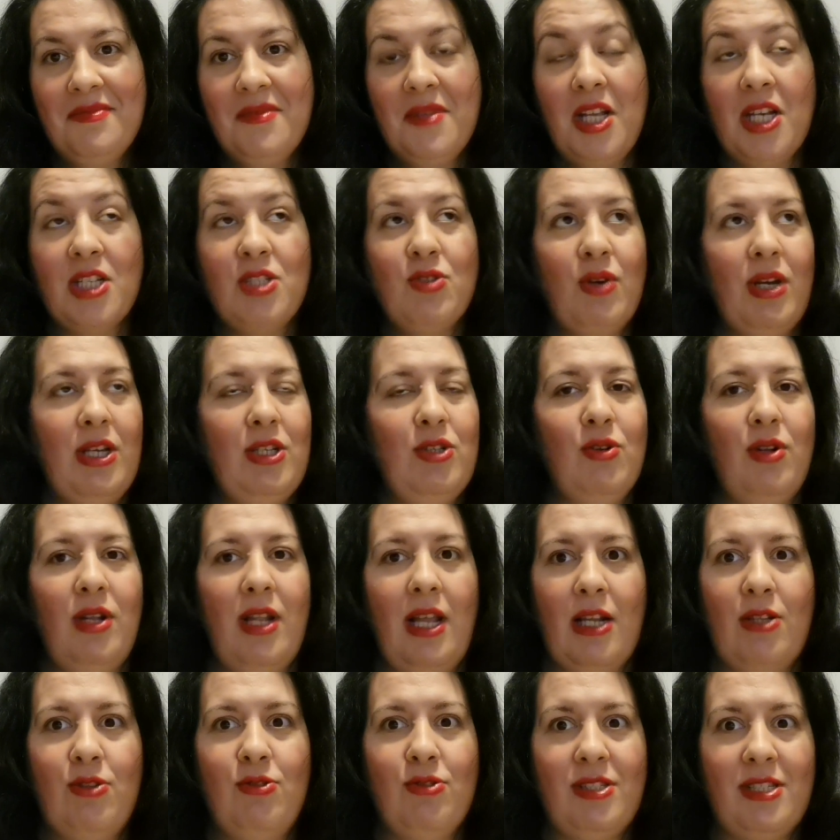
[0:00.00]
That's why I
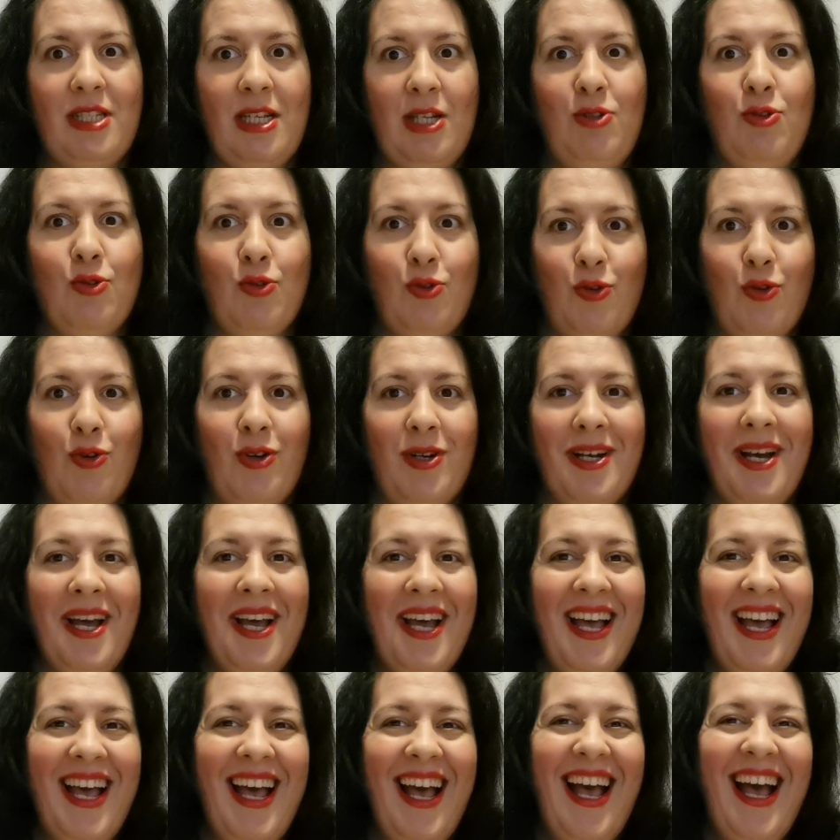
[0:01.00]
don't like to stay to cook.
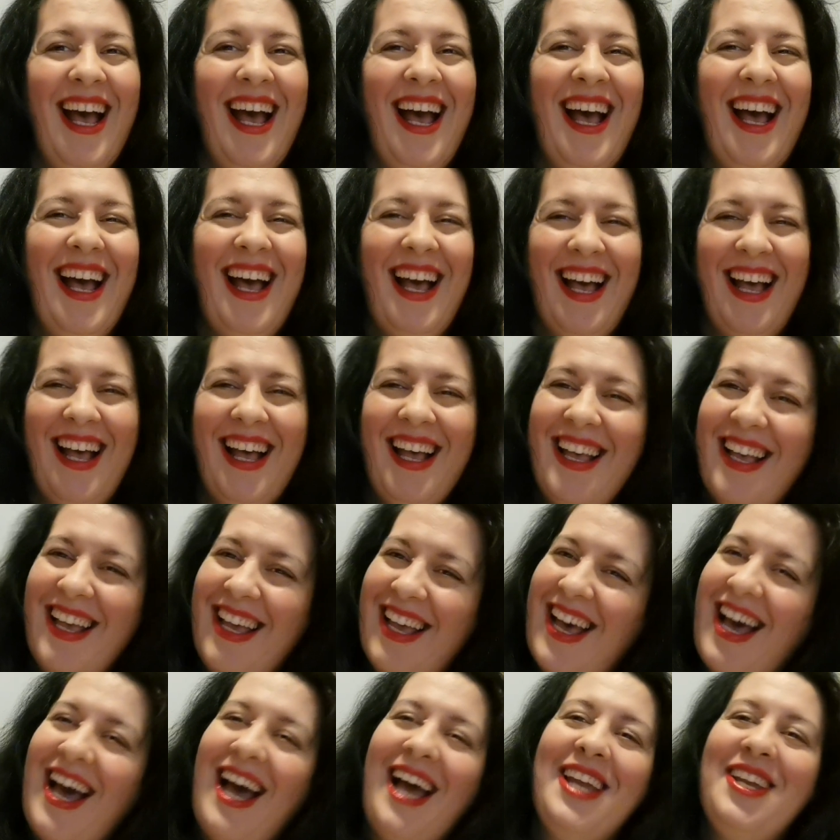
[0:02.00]

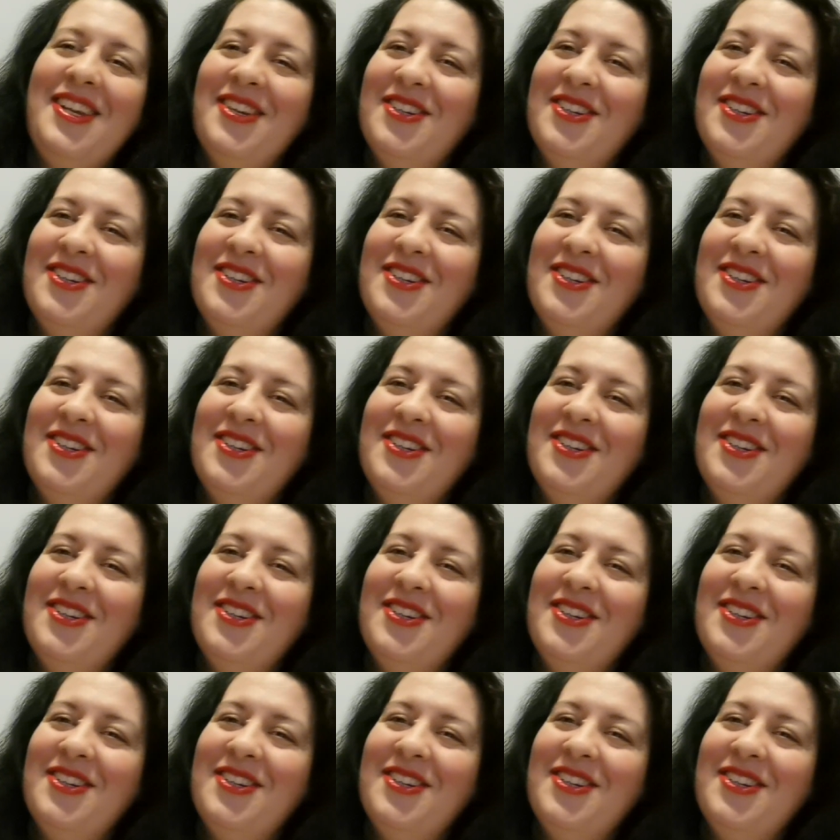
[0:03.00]
I